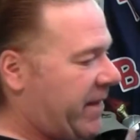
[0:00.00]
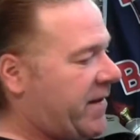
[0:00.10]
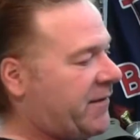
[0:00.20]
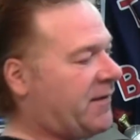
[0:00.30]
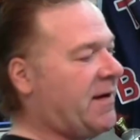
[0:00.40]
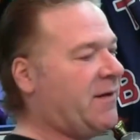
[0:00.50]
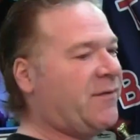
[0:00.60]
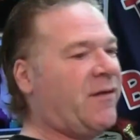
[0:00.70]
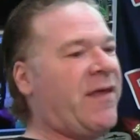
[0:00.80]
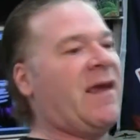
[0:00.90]
This
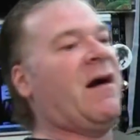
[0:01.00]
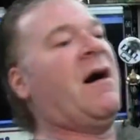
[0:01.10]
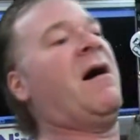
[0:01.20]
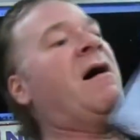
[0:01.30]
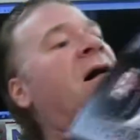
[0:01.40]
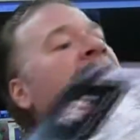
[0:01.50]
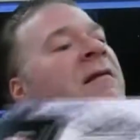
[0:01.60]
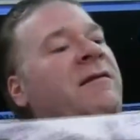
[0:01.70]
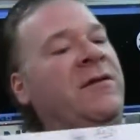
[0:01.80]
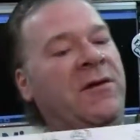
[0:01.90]
is the
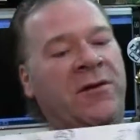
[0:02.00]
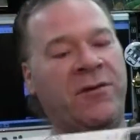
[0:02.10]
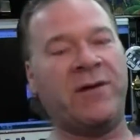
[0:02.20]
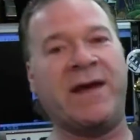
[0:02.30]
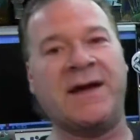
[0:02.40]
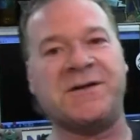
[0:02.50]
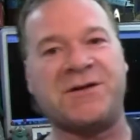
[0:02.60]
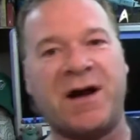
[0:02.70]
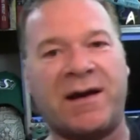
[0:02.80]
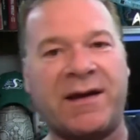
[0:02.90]
all-new. Yeah,
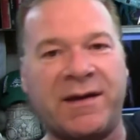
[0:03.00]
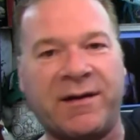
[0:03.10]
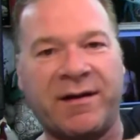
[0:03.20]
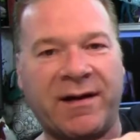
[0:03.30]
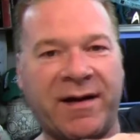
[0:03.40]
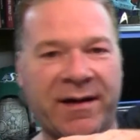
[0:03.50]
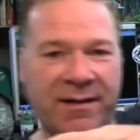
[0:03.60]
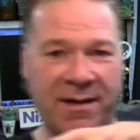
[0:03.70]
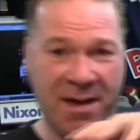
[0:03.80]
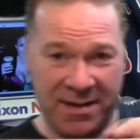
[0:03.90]
Chuck, get your
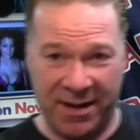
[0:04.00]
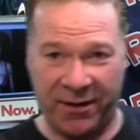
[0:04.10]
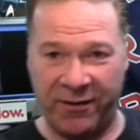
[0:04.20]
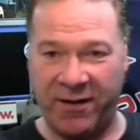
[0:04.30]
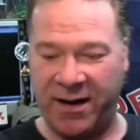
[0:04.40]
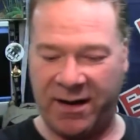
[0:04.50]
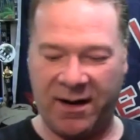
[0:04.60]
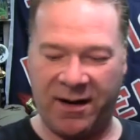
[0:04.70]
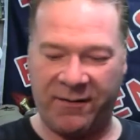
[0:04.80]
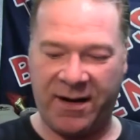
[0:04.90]
credit
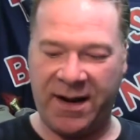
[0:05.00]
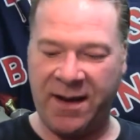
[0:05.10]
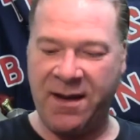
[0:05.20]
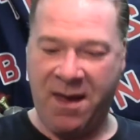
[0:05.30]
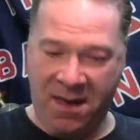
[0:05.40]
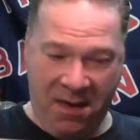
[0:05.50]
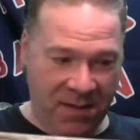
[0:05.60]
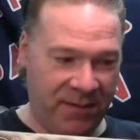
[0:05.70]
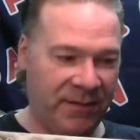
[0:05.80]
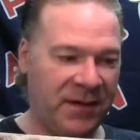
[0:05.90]
card ready.
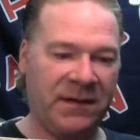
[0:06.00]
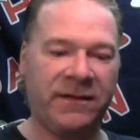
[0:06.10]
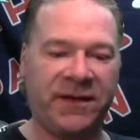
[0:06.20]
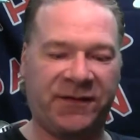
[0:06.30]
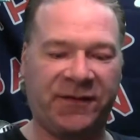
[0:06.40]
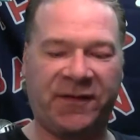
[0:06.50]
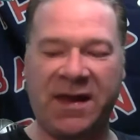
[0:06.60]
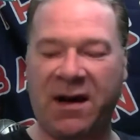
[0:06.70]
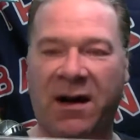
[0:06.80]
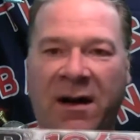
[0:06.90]
This is
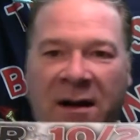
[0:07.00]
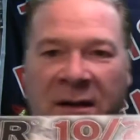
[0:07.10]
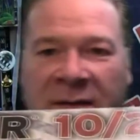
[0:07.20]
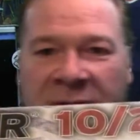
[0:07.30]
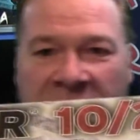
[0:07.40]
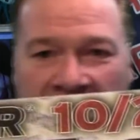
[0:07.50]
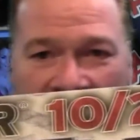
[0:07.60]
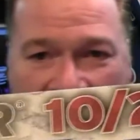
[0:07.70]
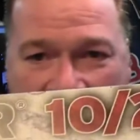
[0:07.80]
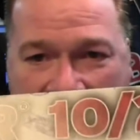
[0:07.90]
the all-new.